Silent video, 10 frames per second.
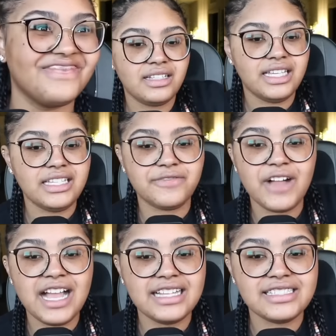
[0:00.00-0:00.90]
He
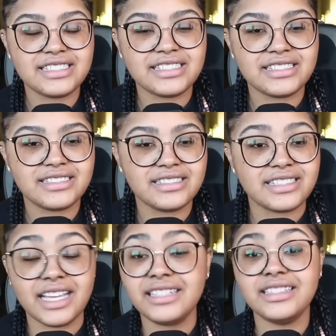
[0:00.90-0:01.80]
finds
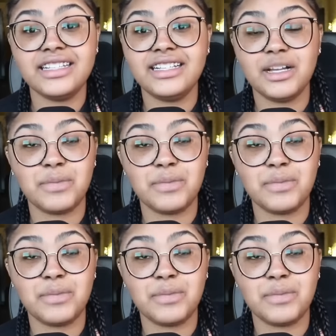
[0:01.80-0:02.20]
suddenly a